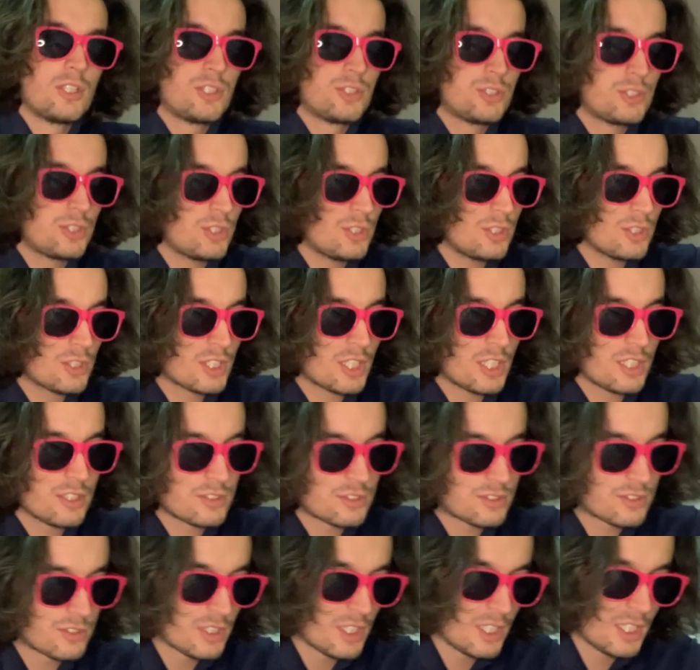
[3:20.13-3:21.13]
Sure,
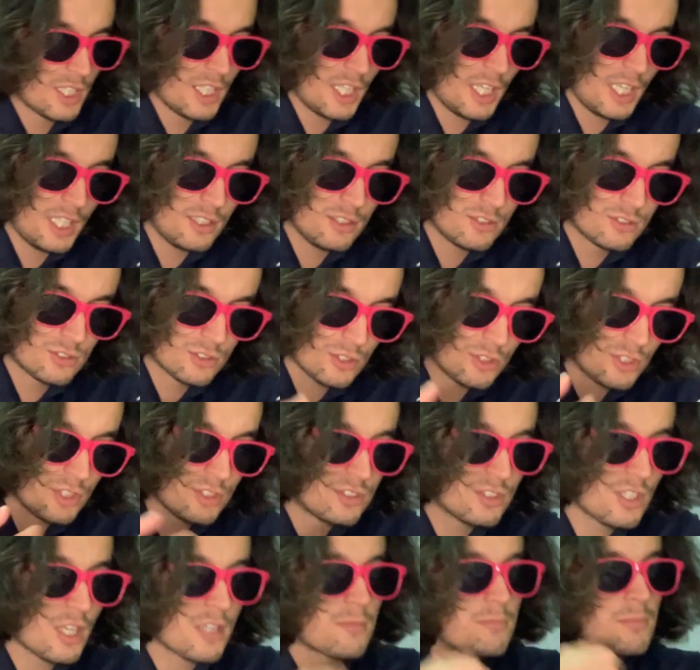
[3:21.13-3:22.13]
cuz. Hey, so
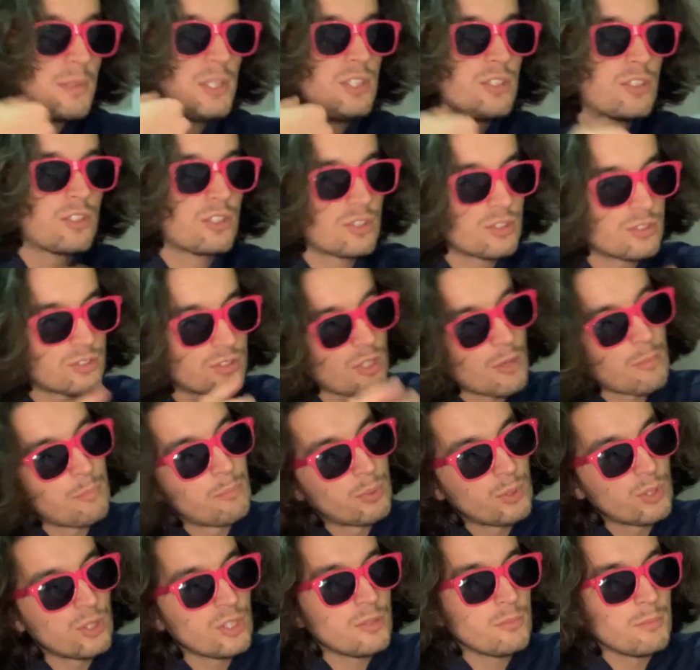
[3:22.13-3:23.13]
does that mean you're gonna stop
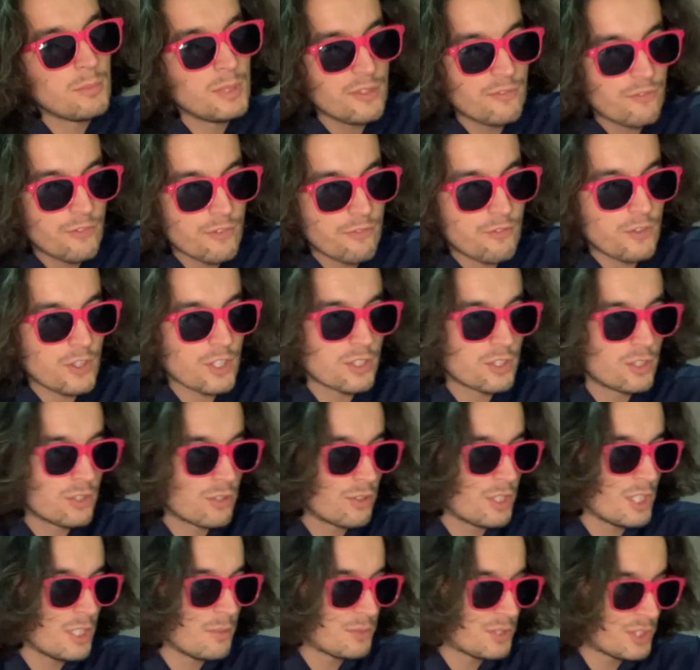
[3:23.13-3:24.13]
bullying me for fucking all
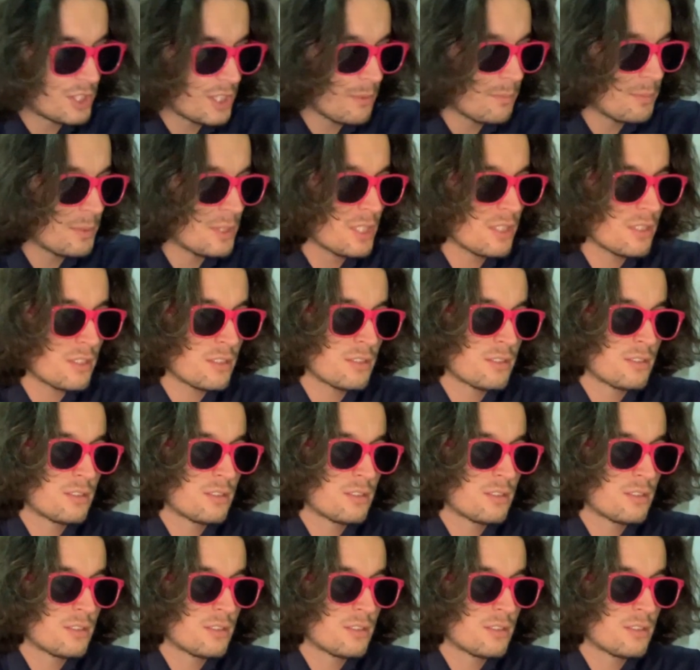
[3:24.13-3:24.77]
them sheep now?